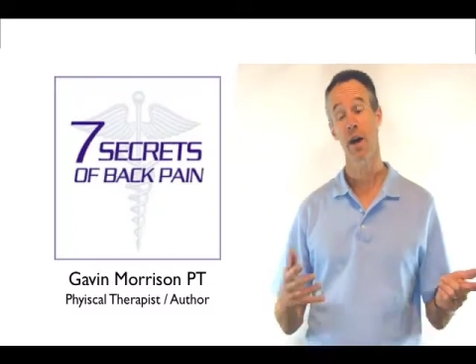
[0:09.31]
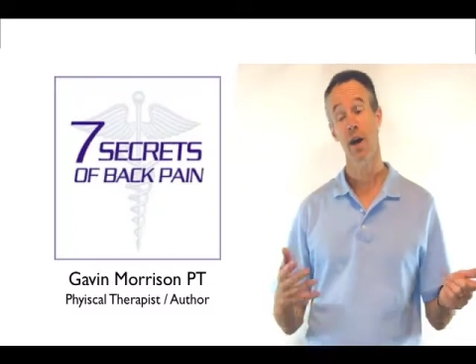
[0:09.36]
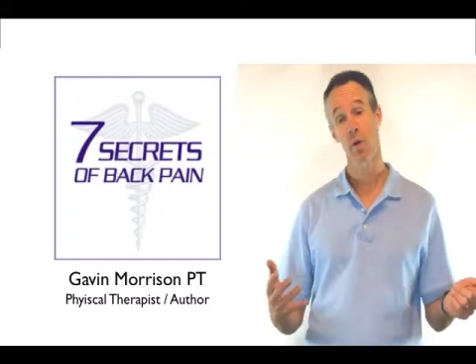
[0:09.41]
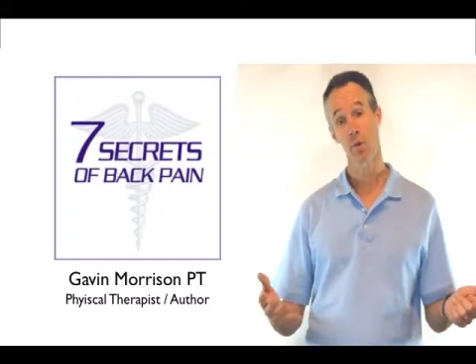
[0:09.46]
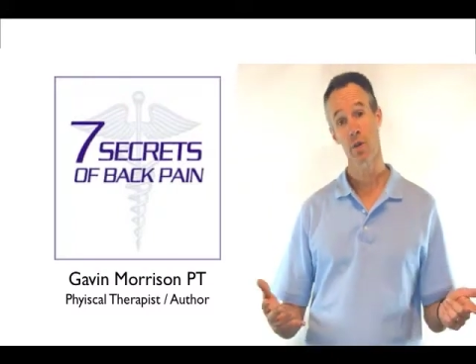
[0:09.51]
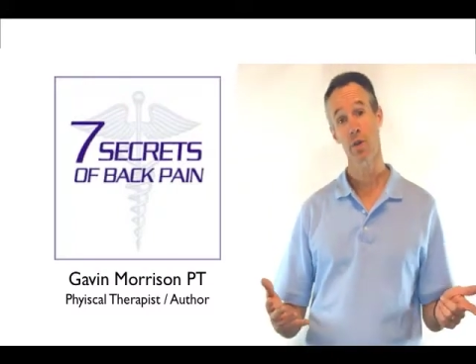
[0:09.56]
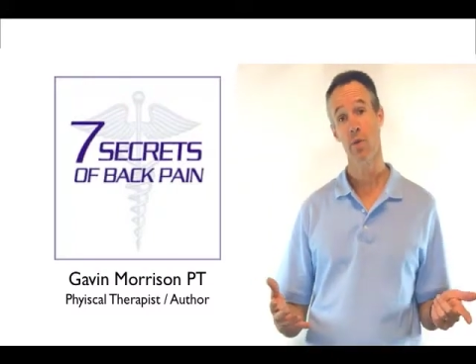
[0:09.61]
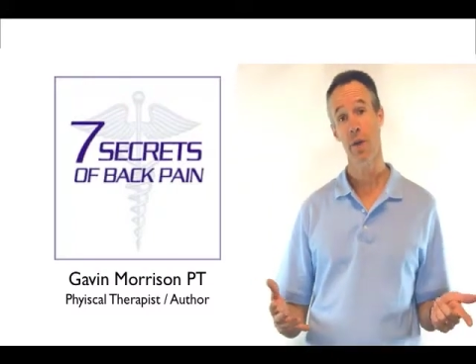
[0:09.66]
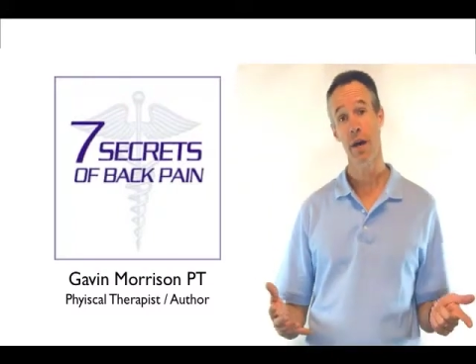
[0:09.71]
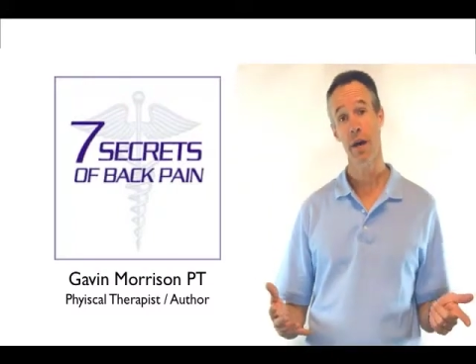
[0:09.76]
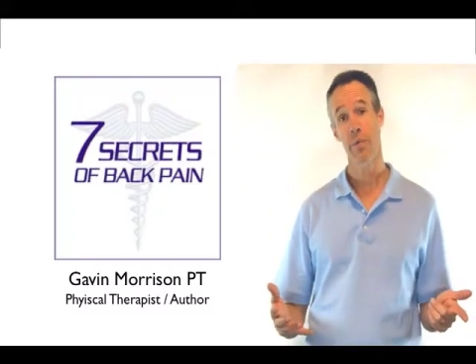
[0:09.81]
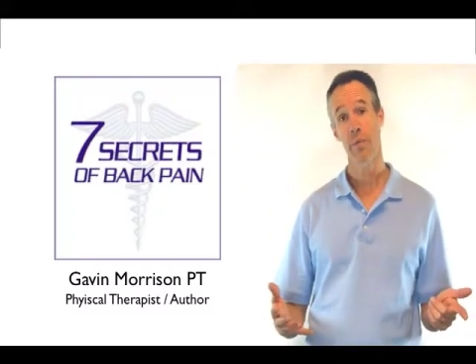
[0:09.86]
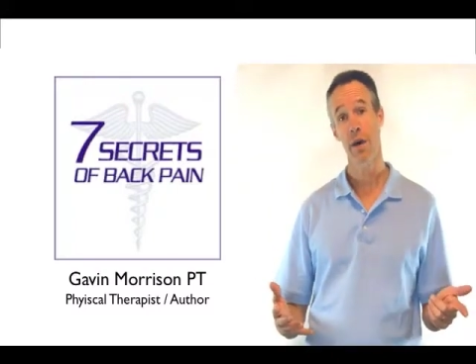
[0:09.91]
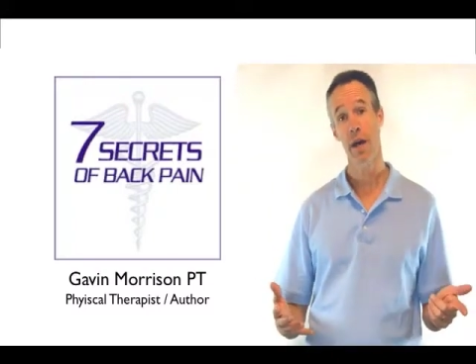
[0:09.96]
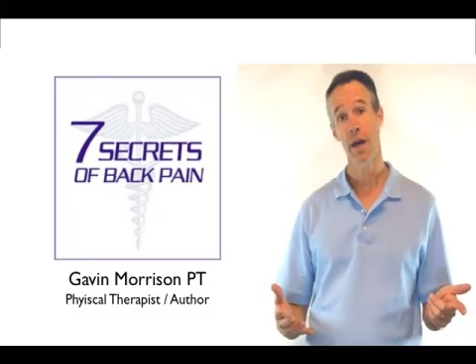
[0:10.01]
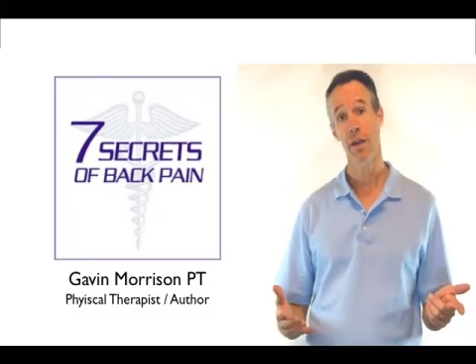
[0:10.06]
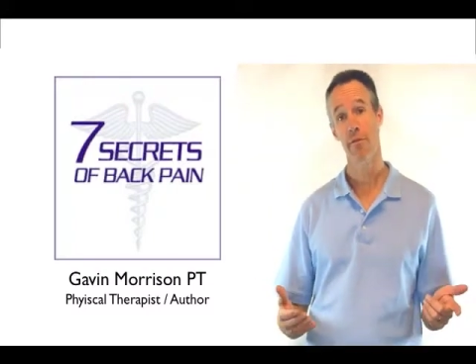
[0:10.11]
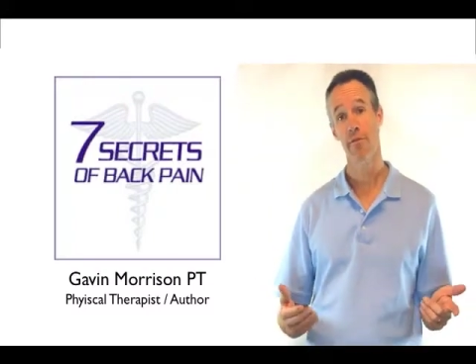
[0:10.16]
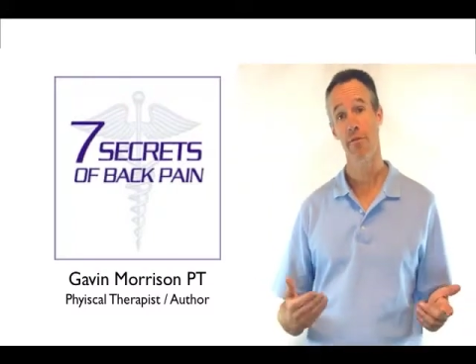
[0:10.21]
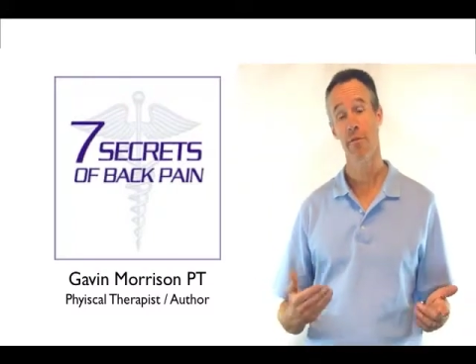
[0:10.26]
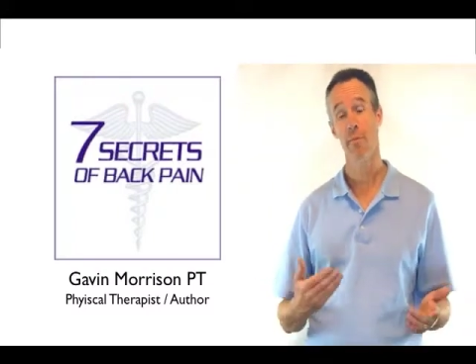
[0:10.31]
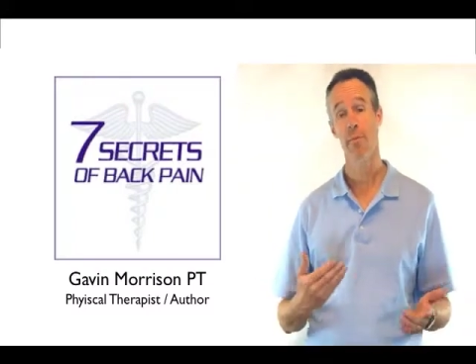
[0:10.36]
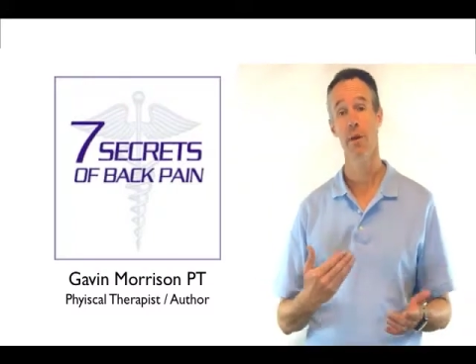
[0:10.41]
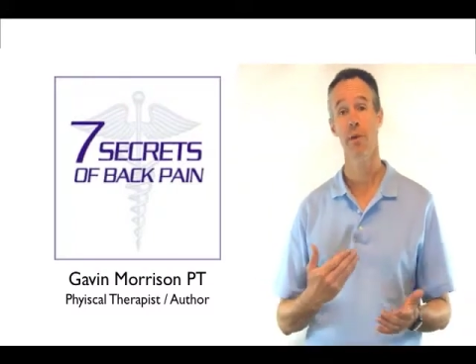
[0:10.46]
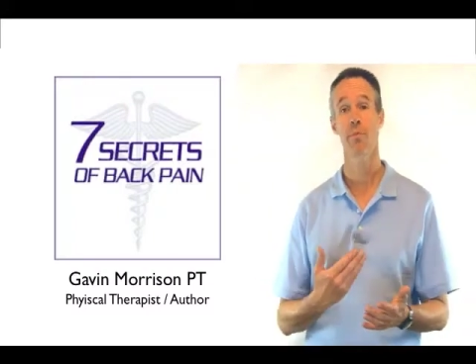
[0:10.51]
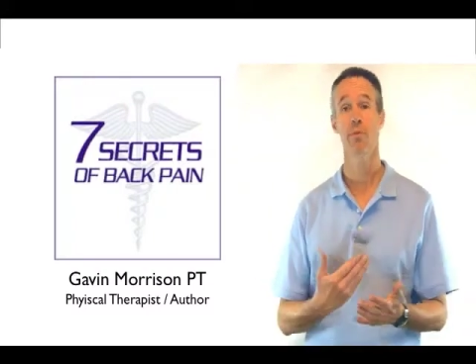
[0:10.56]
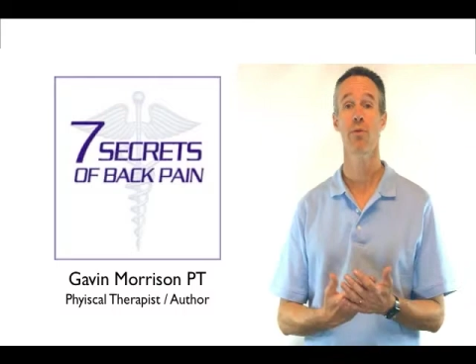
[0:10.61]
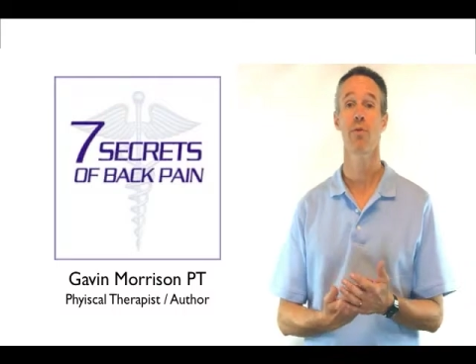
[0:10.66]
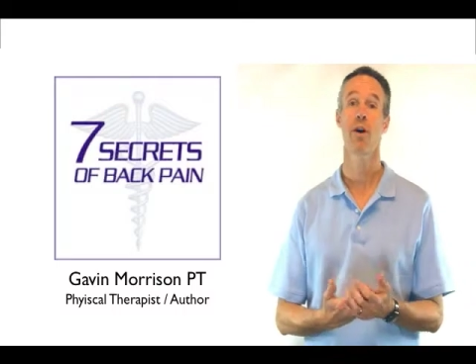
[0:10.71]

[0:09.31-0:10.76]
always recommend for people